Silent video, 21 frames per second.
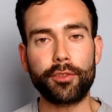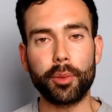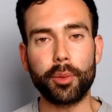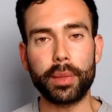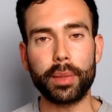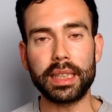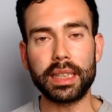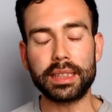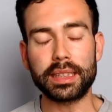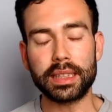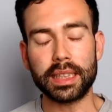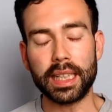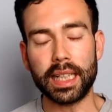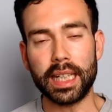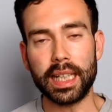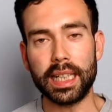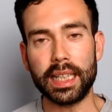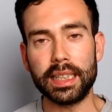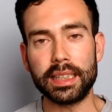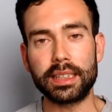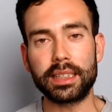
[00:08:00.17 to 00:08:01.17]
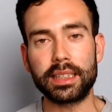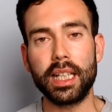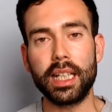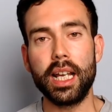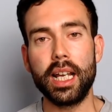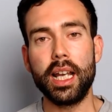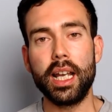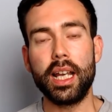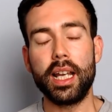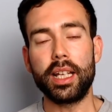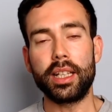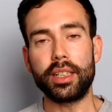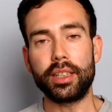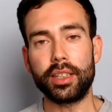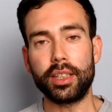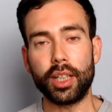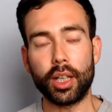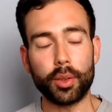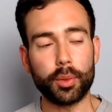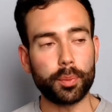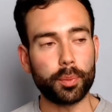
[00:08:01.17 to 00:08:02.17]
this is,
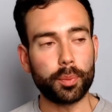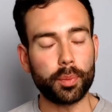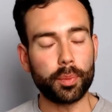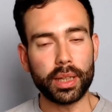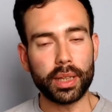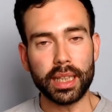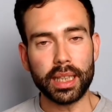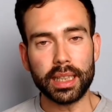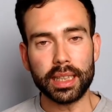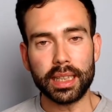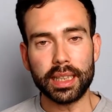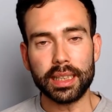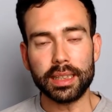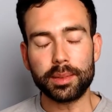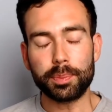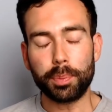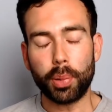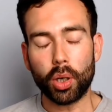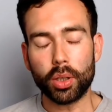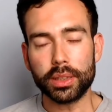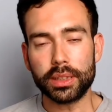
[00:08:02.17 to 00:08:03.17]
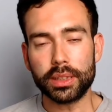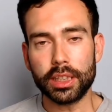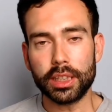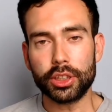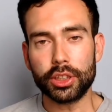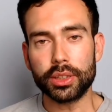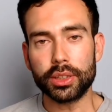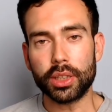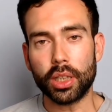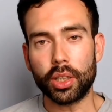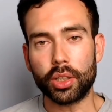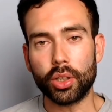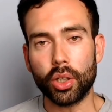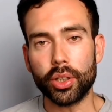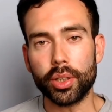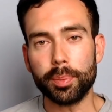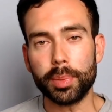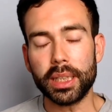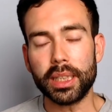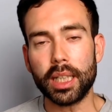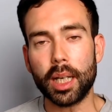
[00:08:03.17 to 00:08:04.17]
these politicians are going
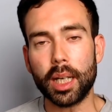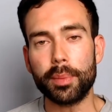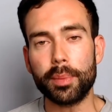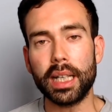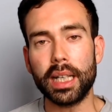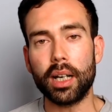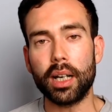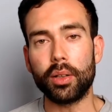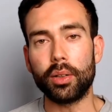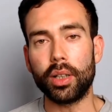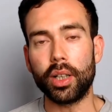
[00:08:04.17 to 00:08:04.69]
to be coming out